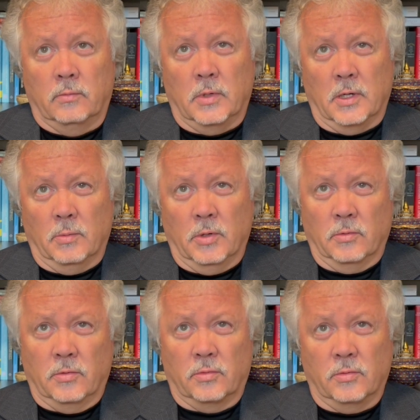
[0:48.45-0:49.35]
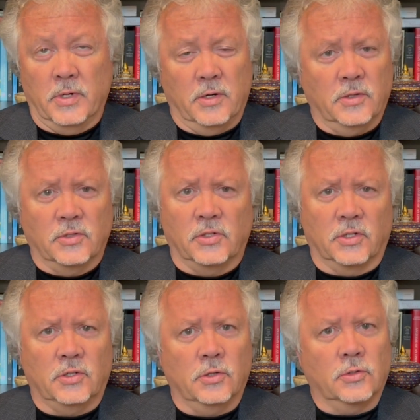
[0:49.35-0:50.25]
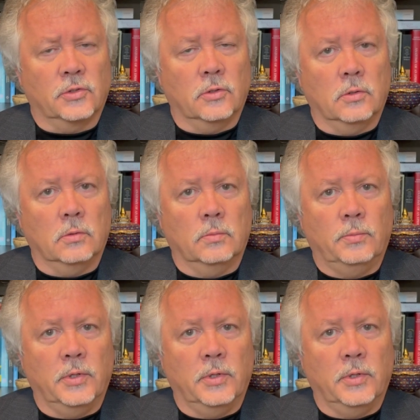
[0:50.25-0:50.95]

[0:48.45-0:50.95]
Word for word: got about 360 or so